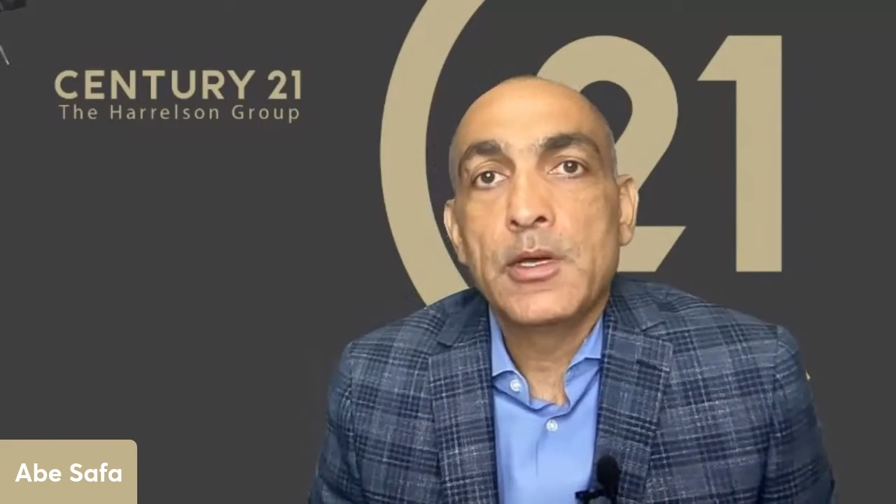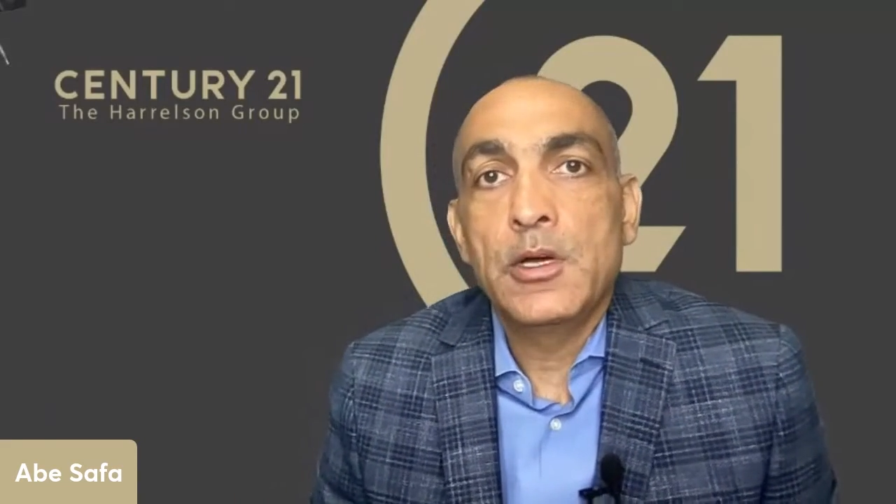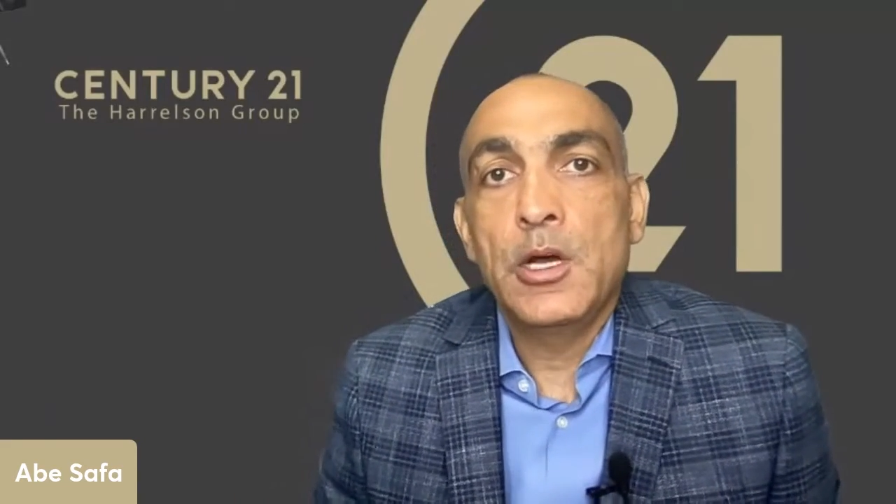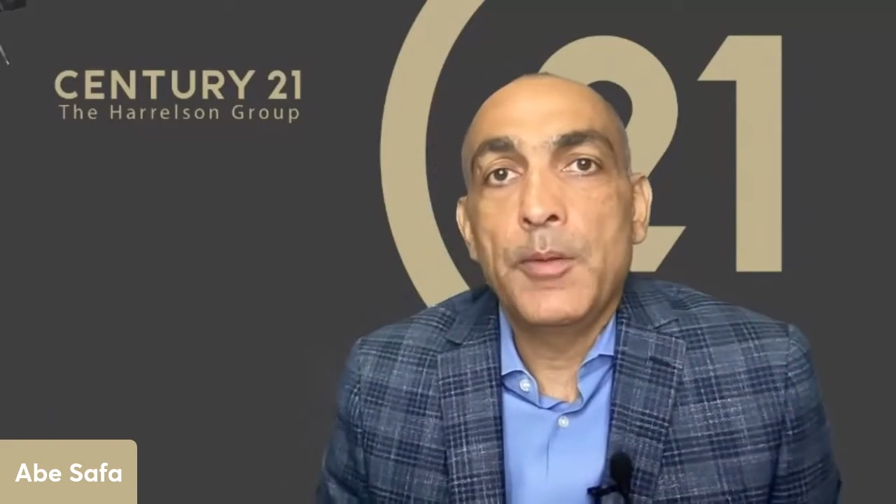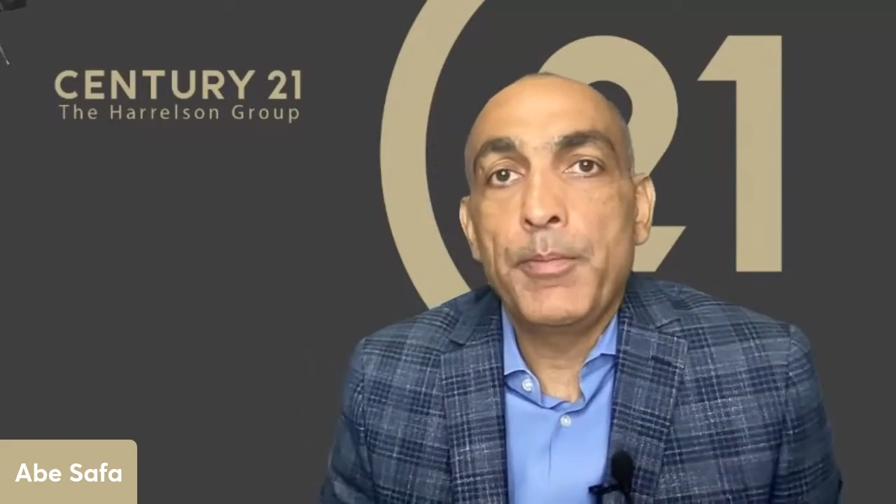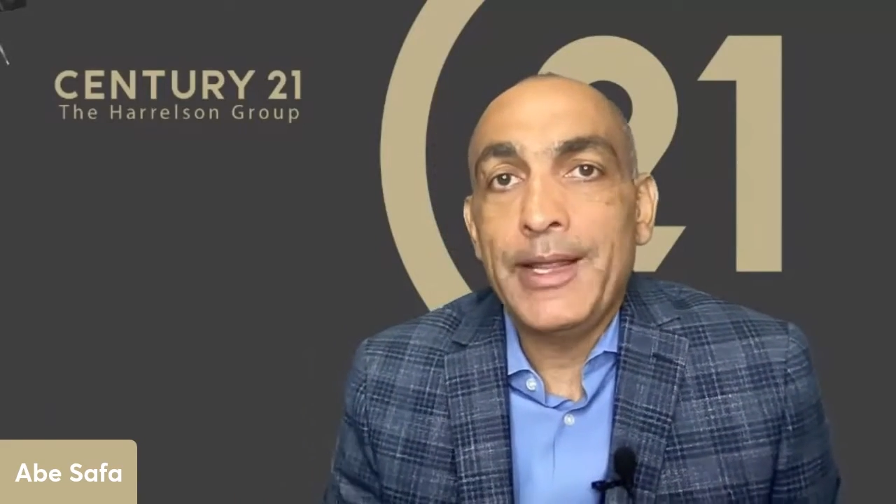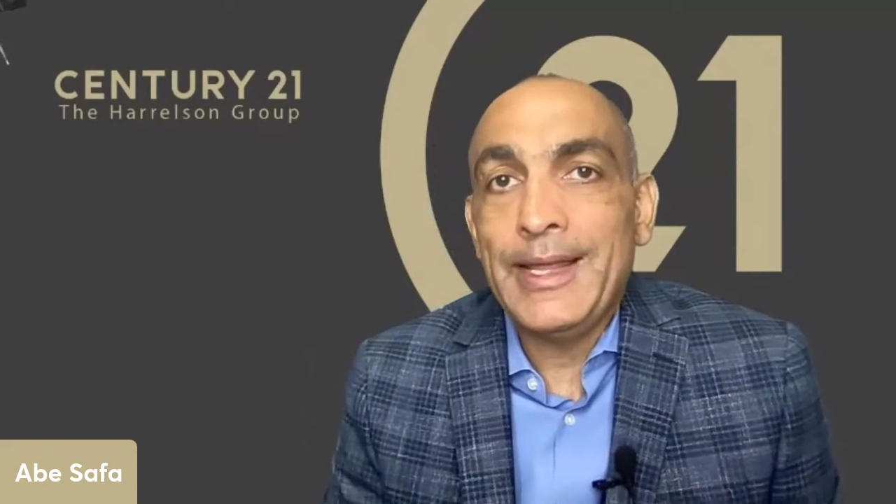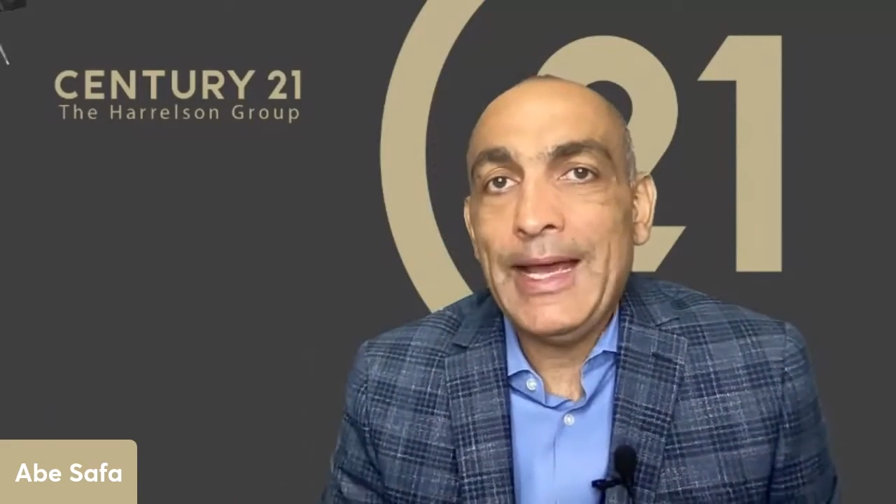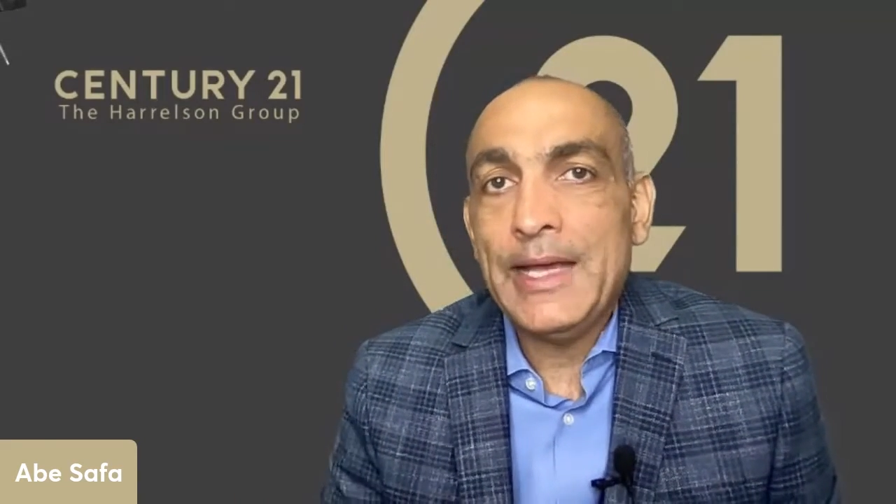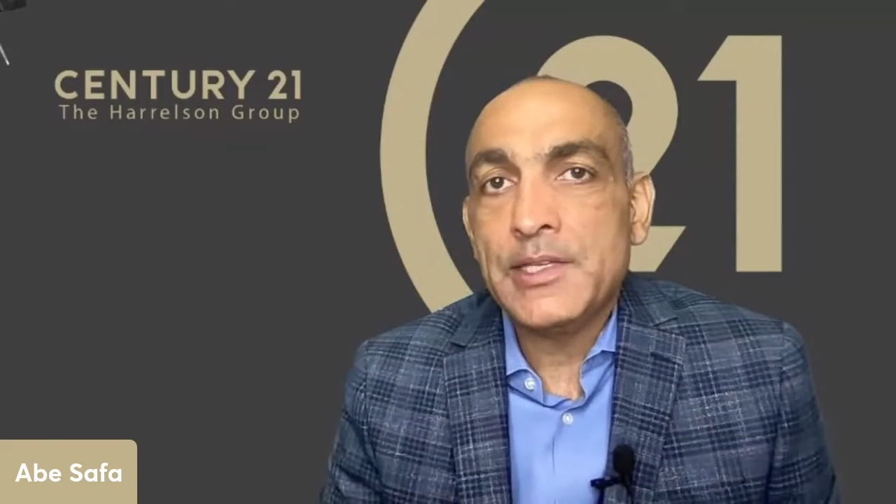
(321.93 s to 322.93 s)
But it
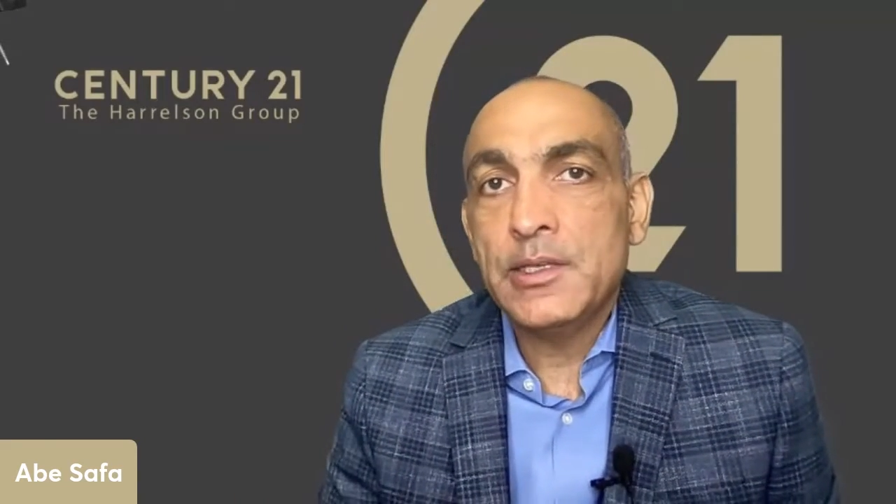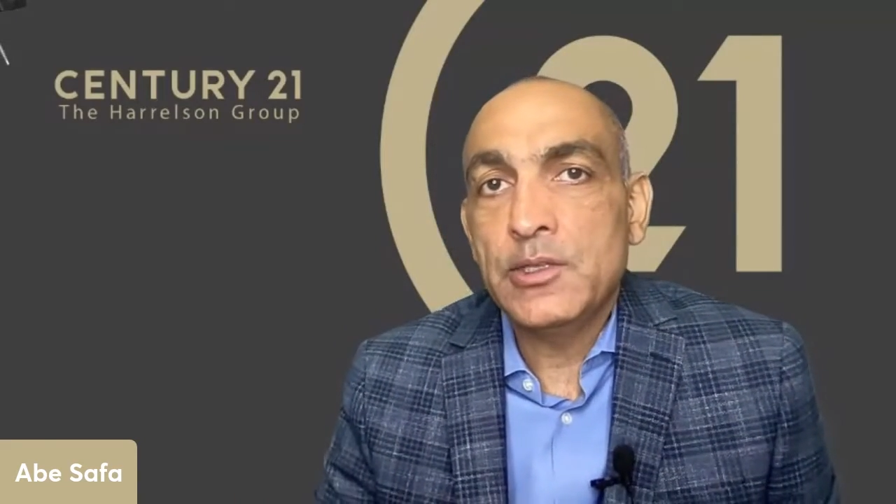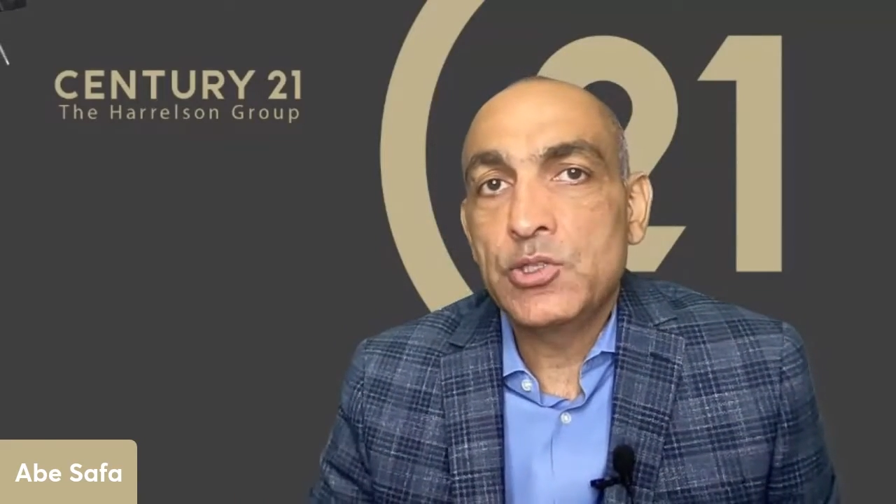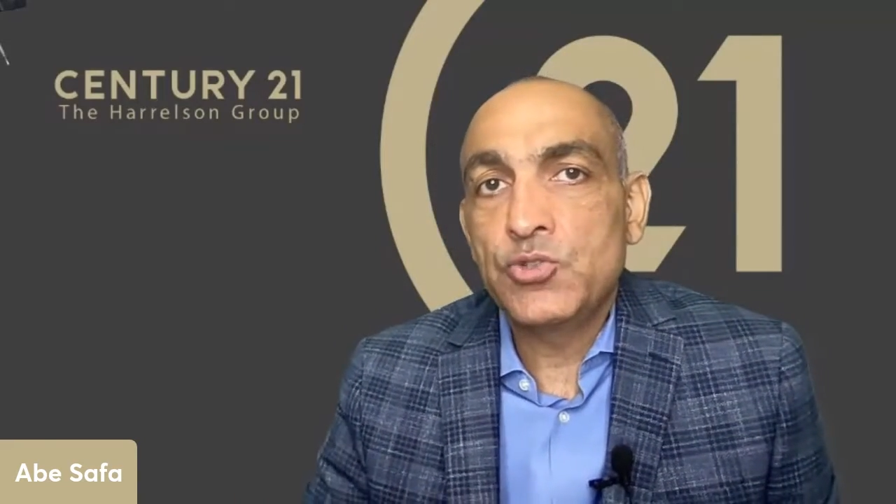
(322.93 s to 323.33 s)
hasn't